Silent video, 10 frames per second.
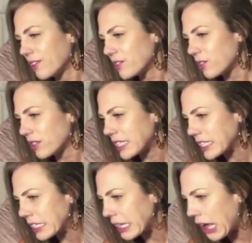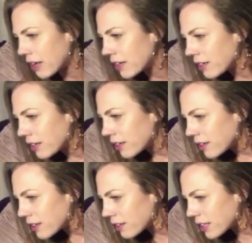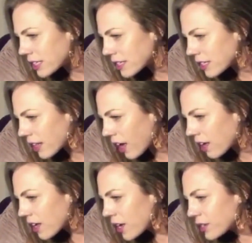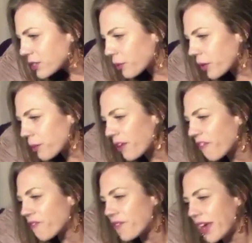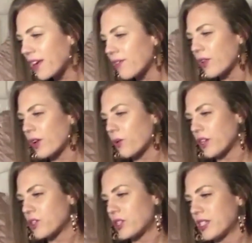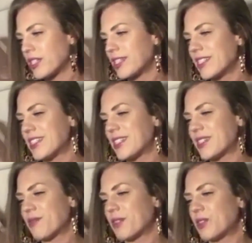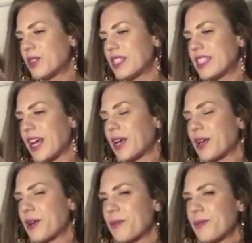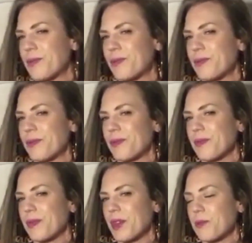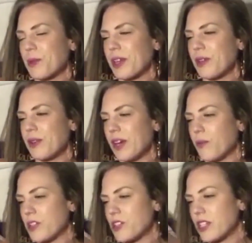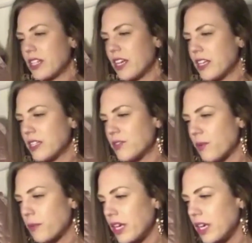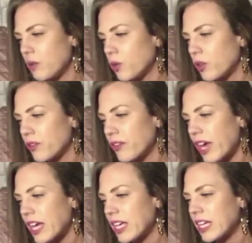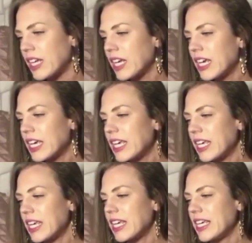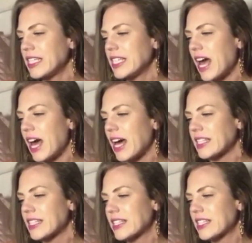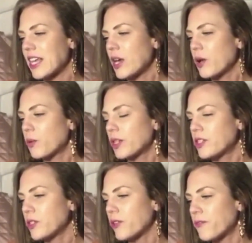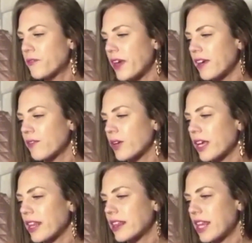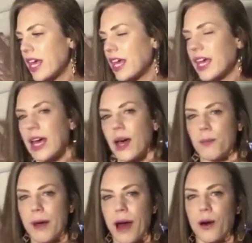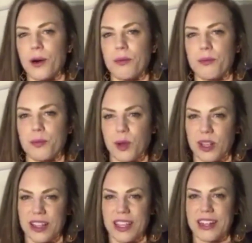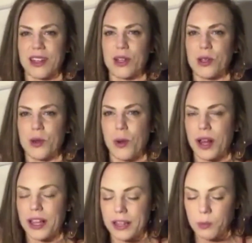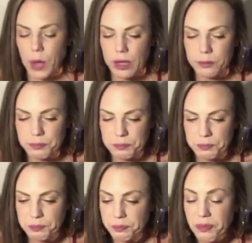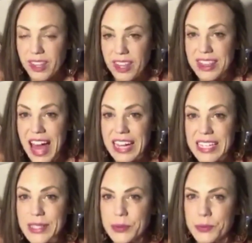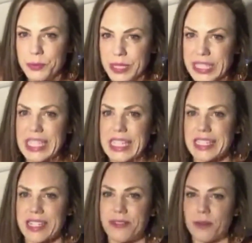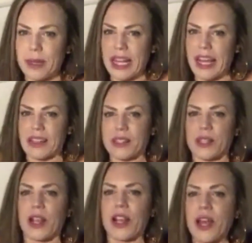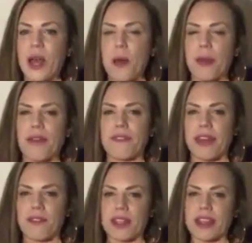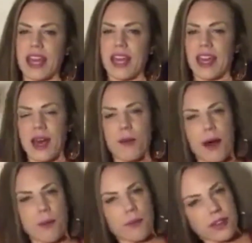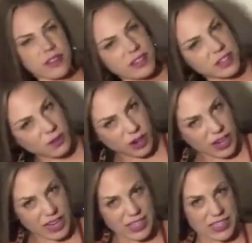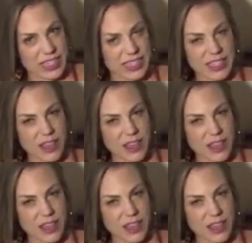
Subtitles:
Don't listen to that. Don't listen to that. So one of my favorite questions, which is like pretty unique question, is from E. Wolf, and he asks, what's your favorite thing about Brooklyn, New York? Well, that is really easy for me to answer. My favorite thing about Brooklyn, New York is this